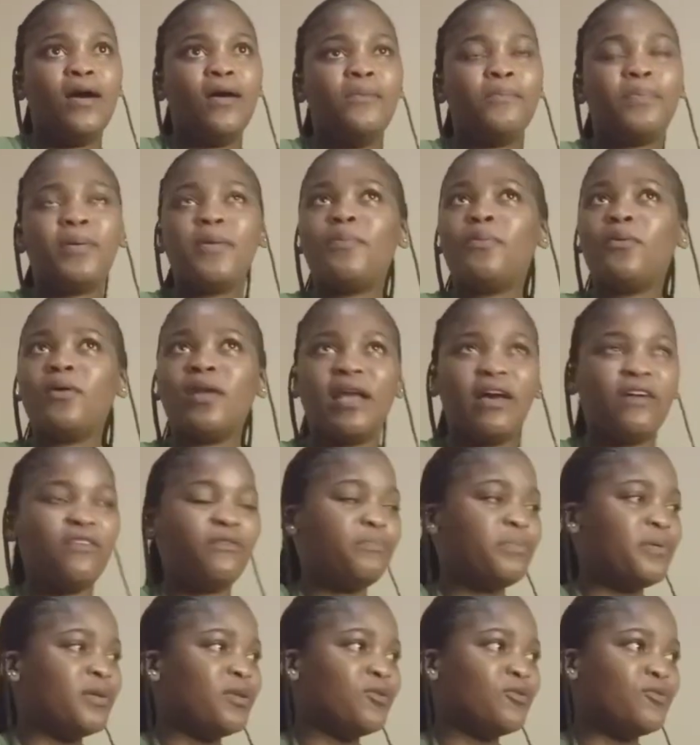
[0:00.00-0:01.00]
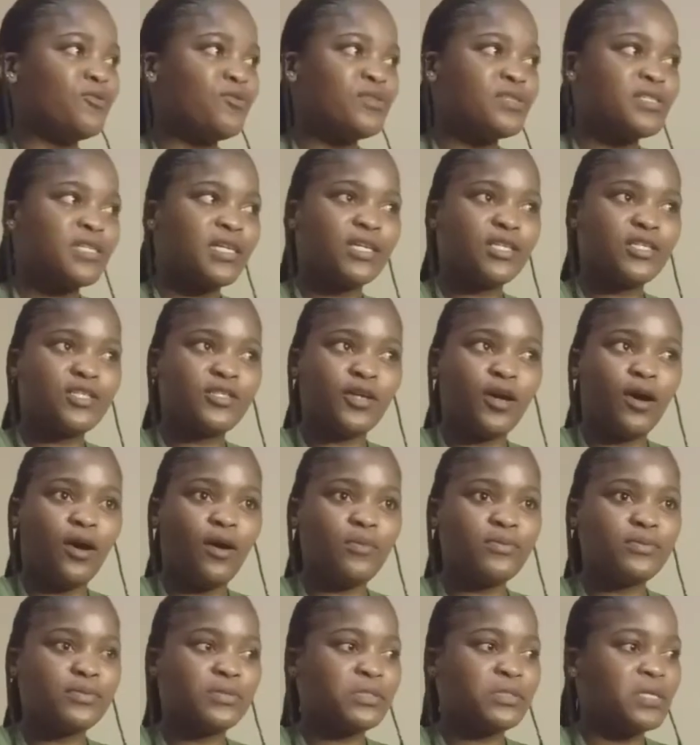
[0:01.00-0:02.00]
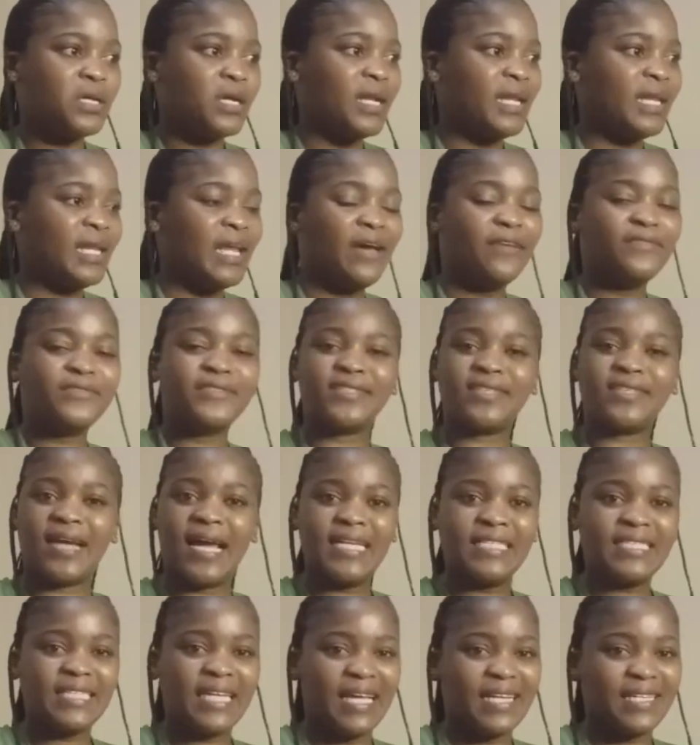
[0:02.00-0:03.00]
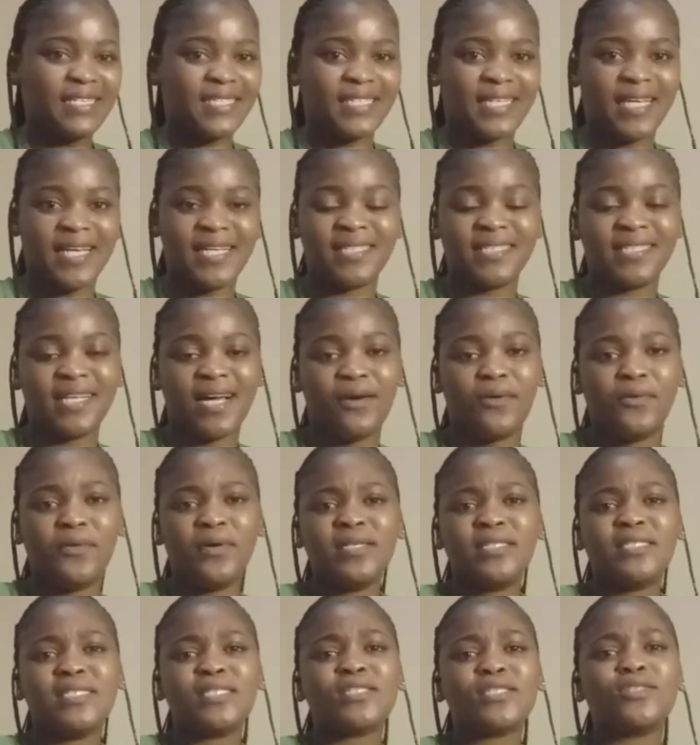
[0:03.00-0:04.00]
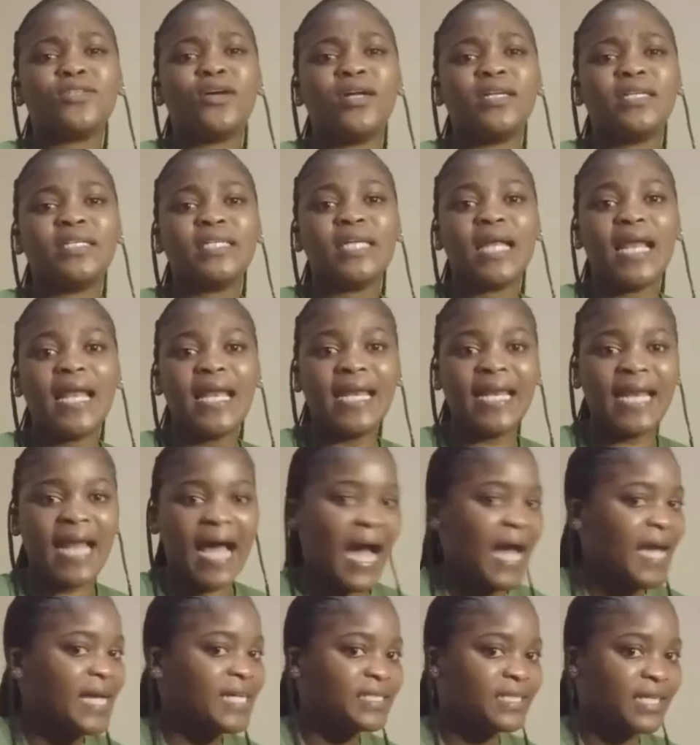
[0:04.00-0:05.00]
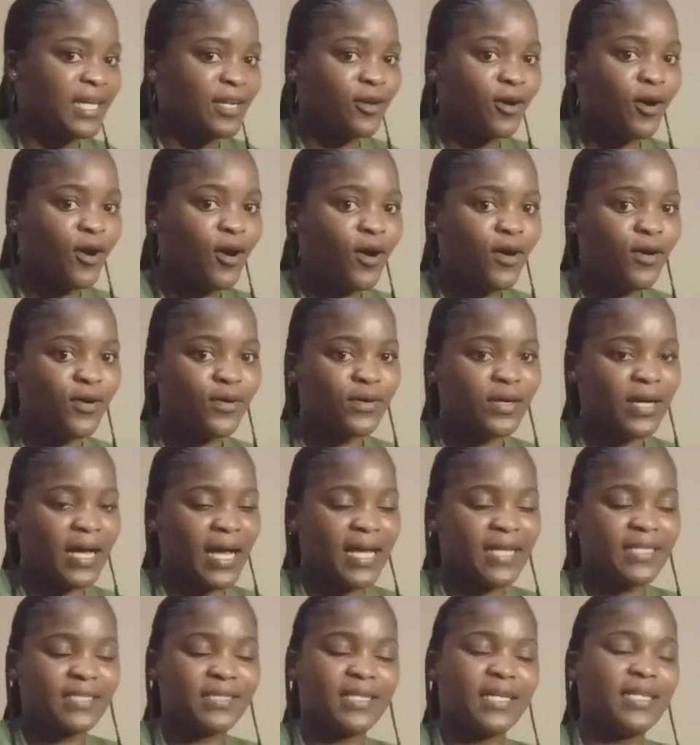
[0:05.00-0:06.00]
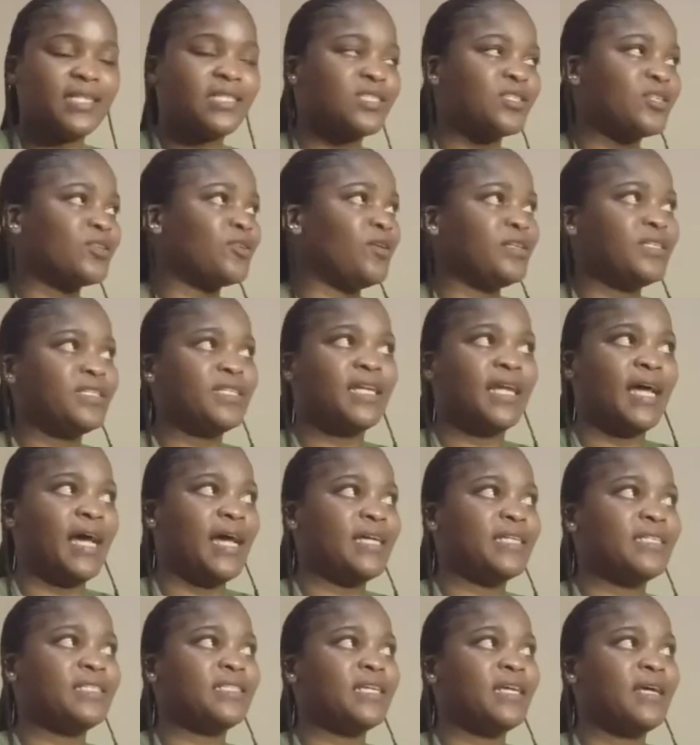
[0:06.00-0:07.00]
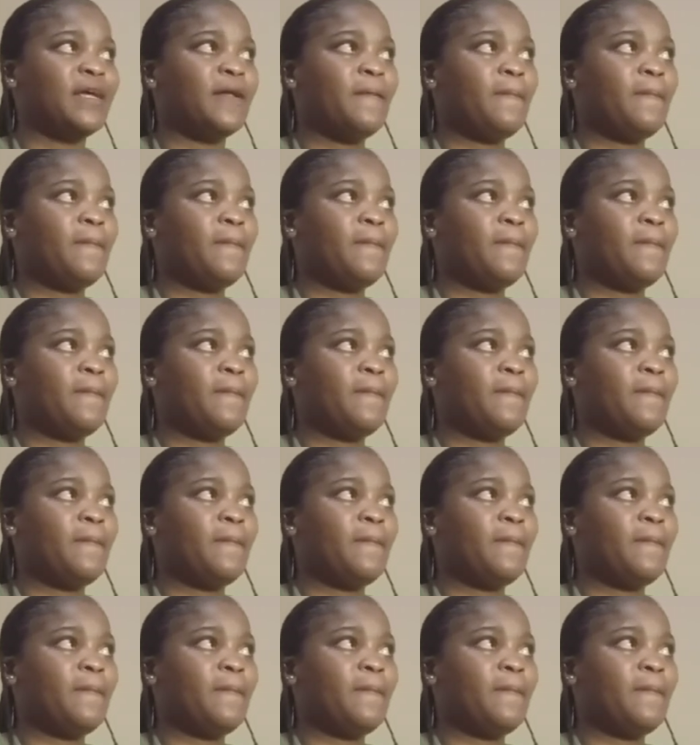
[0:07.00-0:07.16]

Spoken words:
People have been losing jobs left, right, and center, which is not nice at all, guys. It's not nice.